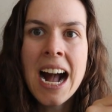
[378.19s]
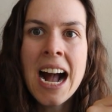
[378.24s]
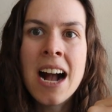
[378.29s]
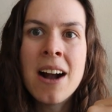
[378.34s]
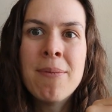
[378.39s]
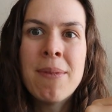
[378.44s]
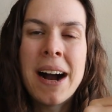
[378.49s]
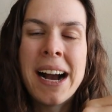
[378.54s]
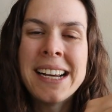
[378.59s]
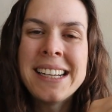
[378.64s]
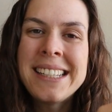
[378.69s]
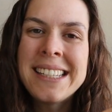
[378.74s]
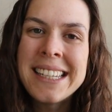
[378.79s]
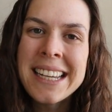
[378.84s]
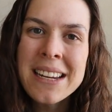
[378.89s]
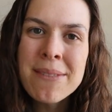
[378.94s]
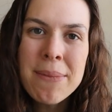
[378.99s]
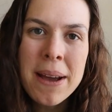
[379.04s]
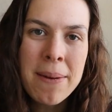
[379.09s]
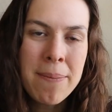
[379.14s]
Um, I
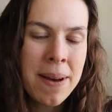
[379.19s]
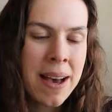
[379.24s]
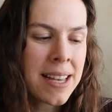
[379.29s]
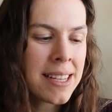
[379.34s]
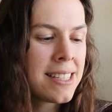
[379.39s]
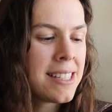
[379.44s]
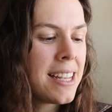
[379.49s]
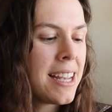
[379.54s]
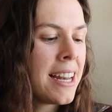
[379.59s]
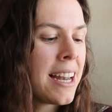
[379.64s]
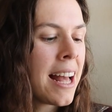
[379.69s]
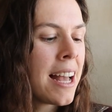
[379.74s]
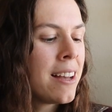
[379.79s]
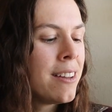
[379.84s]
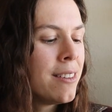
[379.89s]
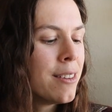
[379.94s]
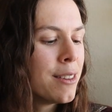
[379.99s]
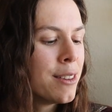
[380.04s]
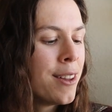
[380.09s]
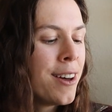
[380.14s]
did my best and
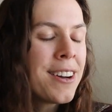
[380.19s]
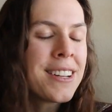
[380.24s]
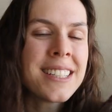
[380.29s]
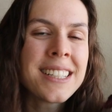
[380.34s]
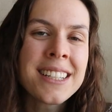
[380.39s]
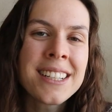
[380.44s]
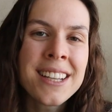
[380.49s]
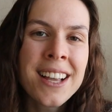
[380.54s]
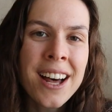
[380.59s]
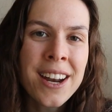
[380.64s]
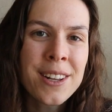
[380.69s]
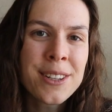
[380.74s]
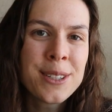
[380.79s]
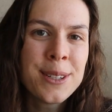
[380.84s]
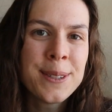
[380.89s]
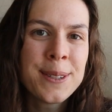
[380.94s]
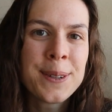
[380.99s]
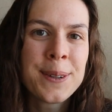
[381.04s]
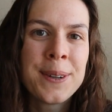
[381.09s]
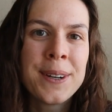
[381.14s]
I looked at a lot of
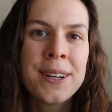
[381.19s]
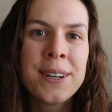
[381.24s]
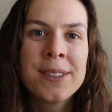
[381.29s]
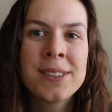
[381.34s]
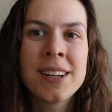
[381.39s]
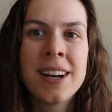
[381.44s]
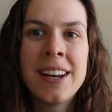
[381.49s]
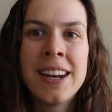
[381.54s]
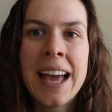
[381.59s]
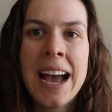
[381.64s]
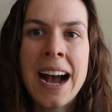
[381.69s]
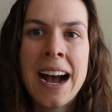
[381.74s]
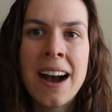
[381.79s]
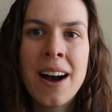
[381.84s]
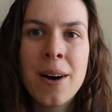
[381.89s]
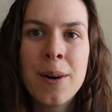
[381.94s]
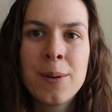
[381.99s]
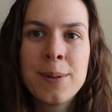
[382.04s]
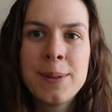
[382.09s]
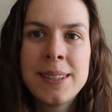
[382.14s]
tutorials on
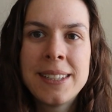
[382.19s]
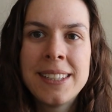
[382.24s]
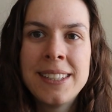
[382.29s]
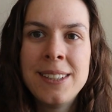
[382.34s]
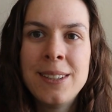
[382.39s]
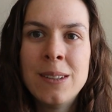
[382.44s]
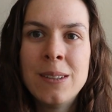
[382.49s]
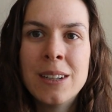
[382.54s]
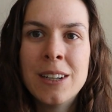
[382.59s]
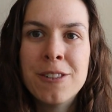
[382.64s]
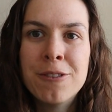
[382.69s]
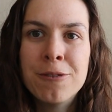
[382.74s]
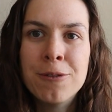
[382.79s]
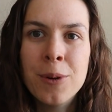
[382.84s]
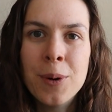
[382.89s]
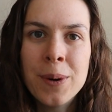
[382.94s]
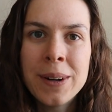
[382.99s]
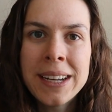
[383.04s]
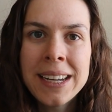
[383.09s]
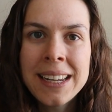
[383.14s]
how to
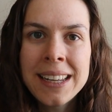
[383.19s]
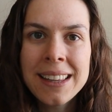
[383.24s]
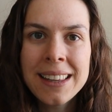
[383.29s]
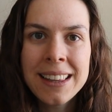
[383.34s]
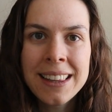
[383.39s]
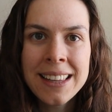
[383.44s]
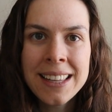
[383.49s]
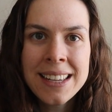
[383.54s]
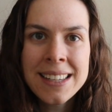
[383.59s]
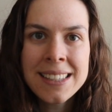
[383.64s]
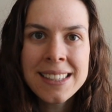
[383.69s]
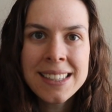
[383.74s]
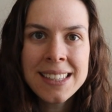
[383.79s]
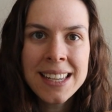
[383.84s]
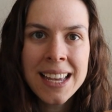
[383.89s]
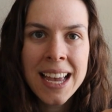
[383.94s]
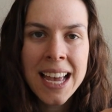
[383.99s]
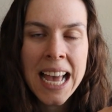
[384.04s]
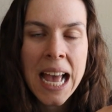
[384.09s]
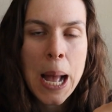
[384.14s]
avoid
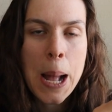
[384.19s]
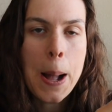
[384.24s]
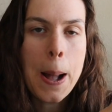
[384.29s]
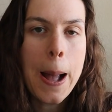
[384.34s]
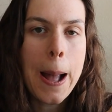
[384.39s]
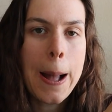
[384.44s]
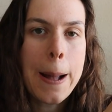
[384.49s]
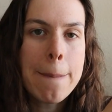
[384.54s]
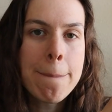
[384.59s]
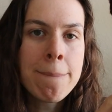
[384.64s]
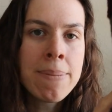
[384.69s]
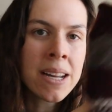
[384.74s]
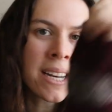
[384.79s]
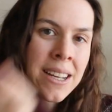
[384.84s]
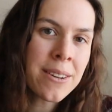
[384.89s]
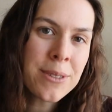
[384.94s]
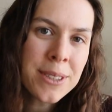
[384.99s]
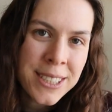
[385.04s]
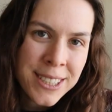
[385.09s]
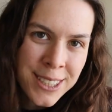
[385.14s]
this, but
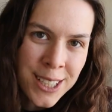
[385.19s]
it was